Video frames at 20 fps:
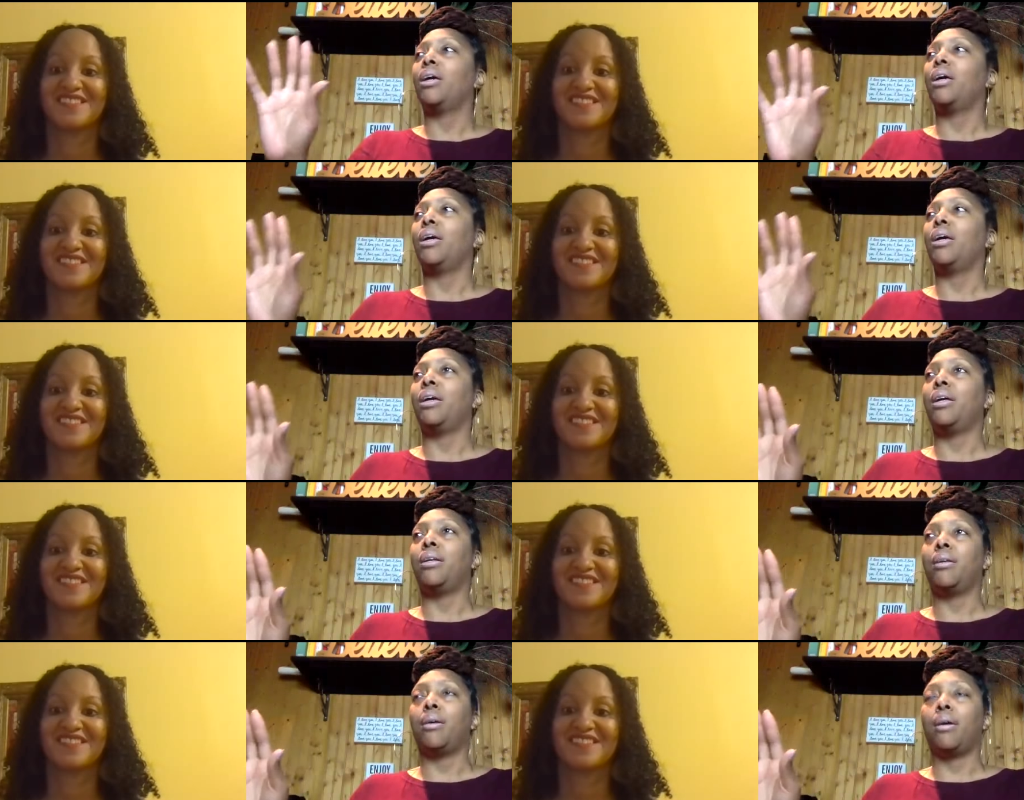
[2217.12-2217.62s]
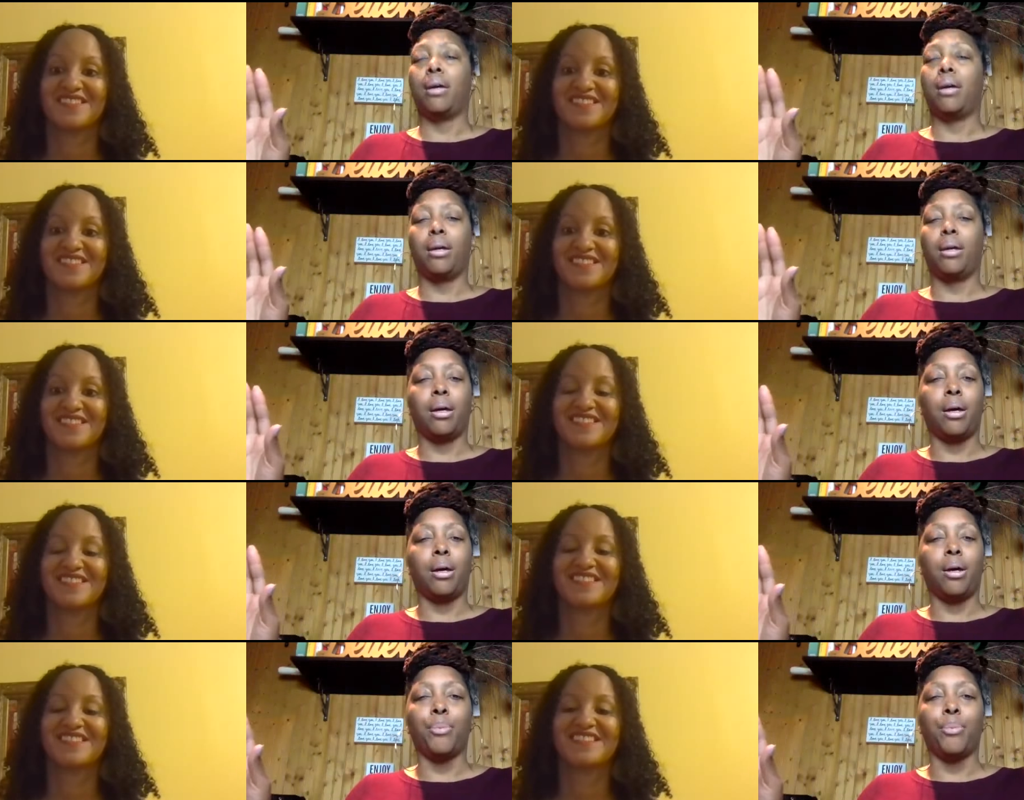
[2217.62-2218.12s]
Speaker 1: and
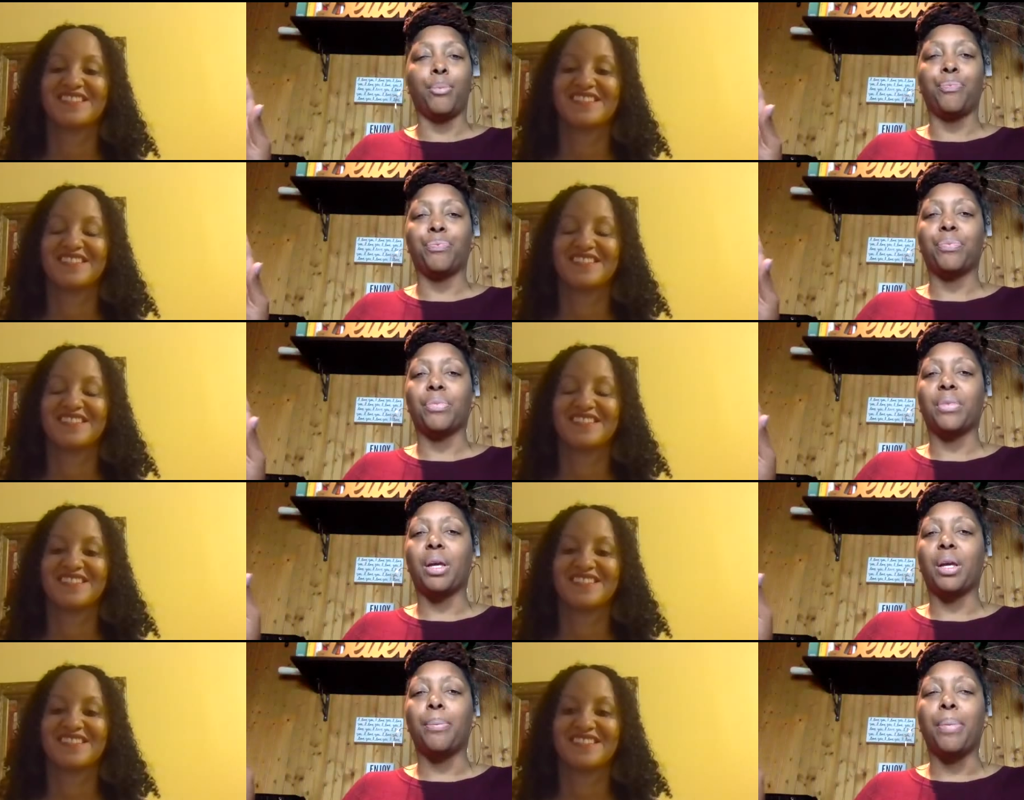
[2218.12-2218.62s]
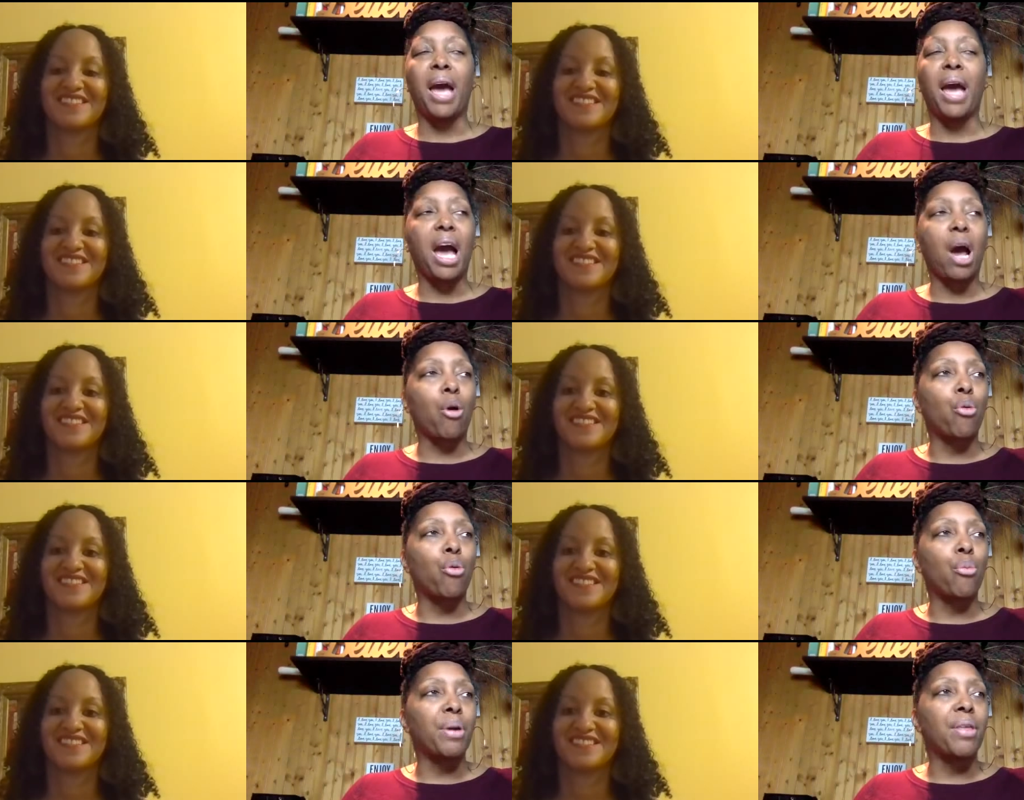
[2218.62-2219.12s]
um,
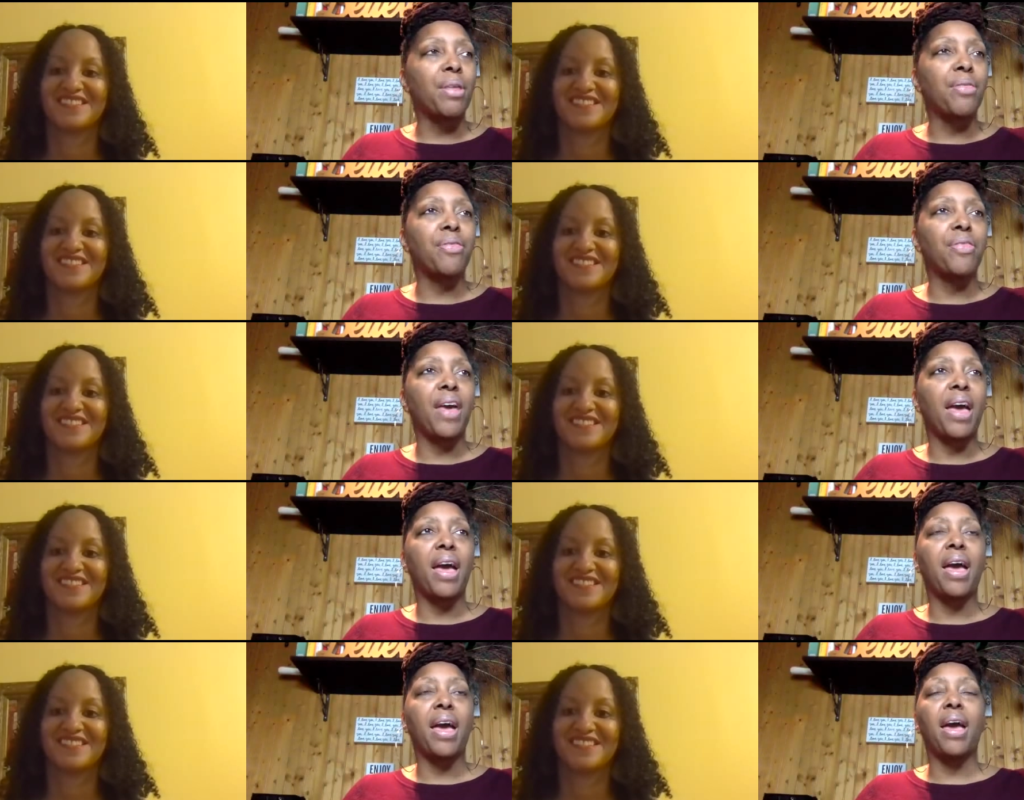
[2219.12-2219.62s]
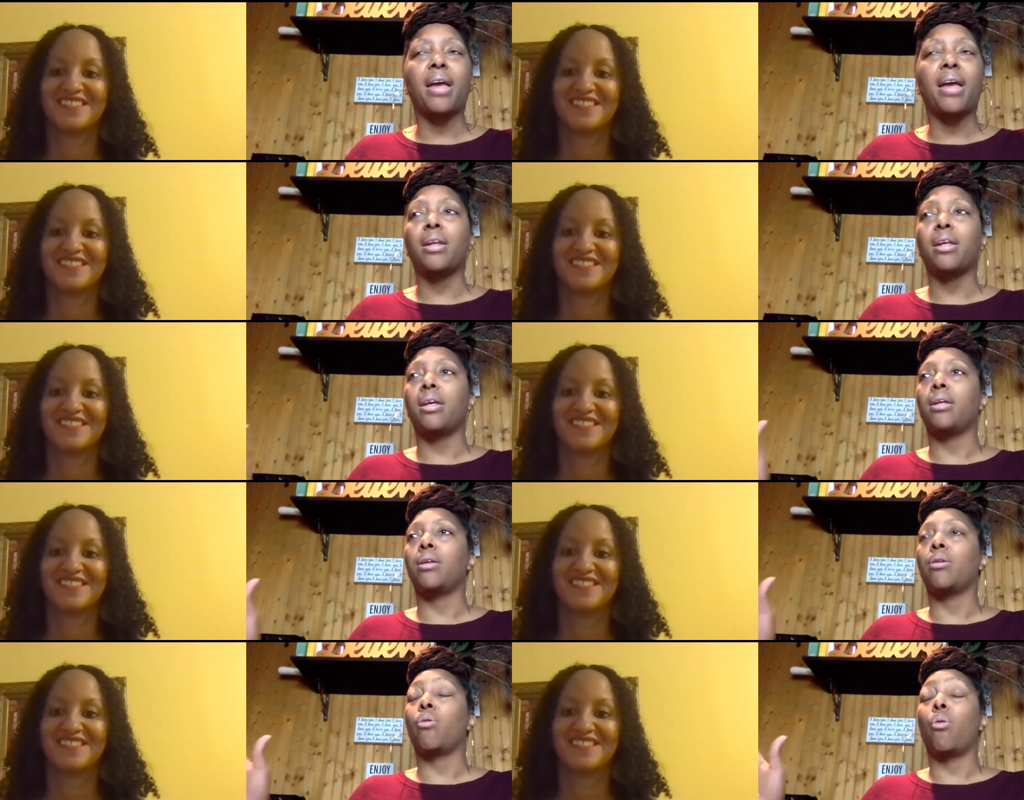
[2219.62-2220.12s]
empowerment that
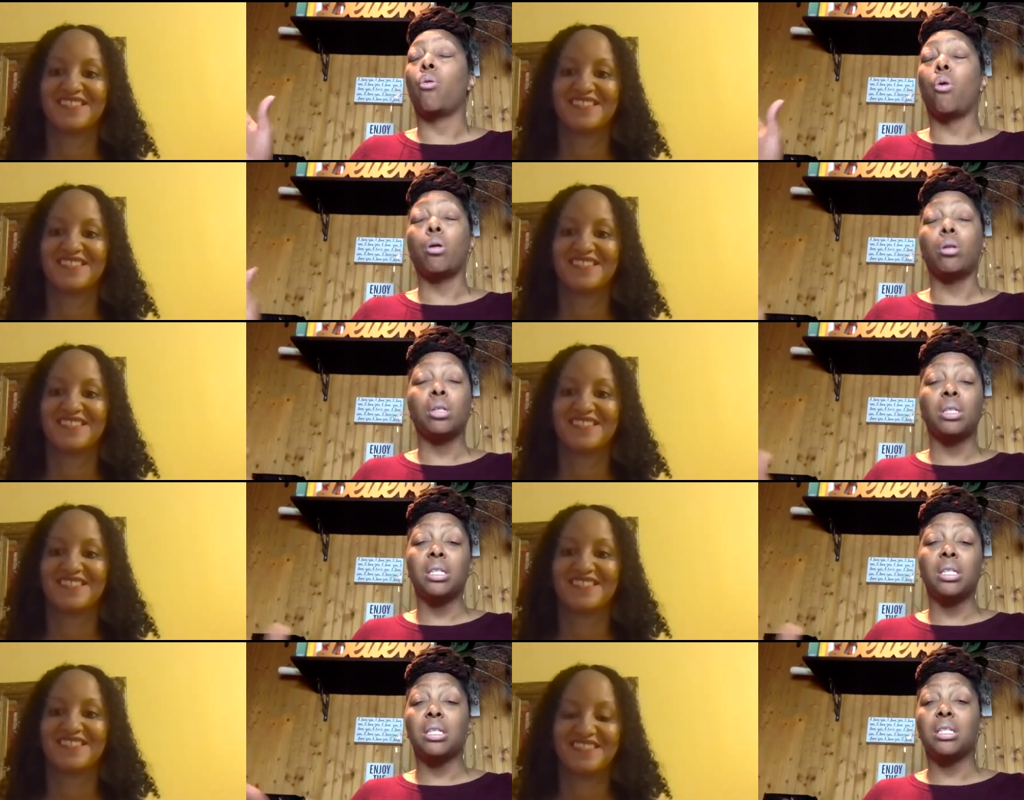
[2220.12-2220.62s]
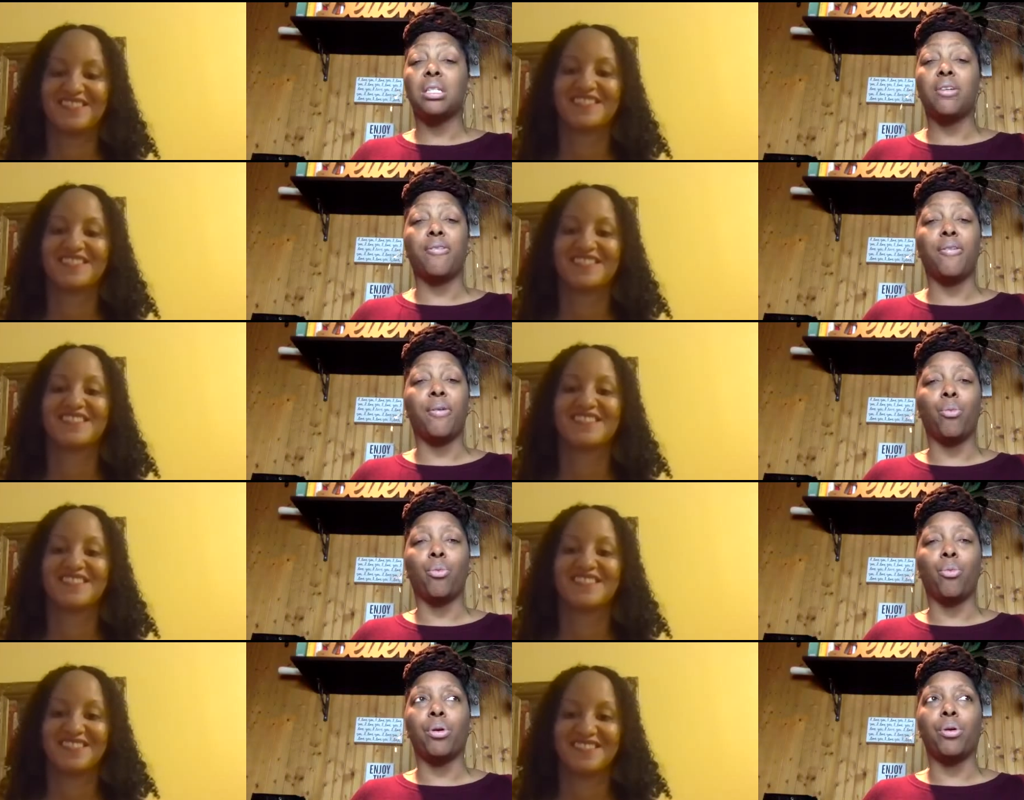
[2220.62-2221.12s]
and all of these
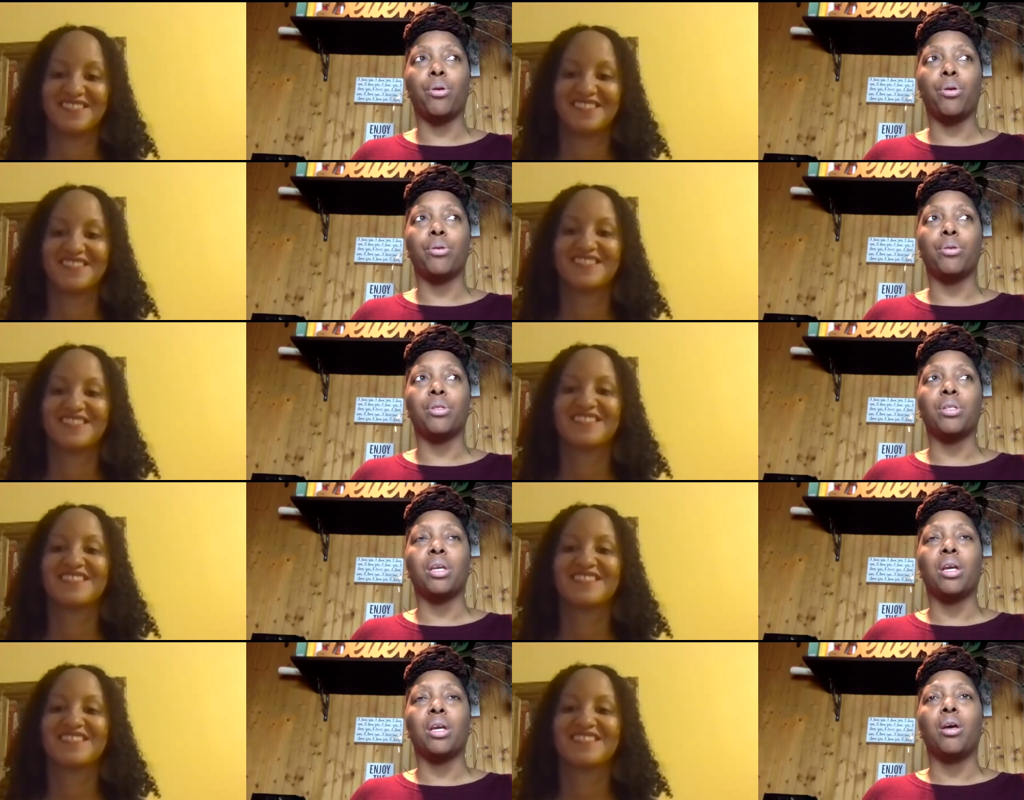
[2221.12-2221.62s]
different words,